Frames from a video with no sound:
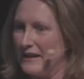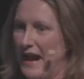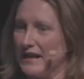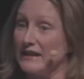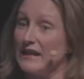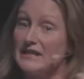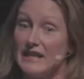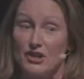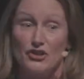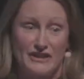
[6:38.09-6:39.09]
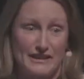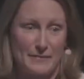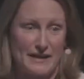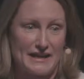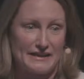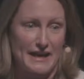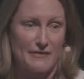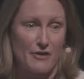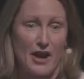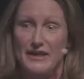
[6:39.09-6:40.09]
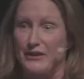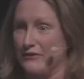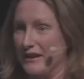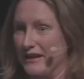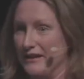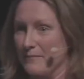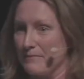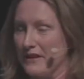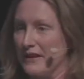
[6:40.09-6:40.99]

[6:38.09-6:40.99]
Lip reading: and it continues to be as they write the curriculum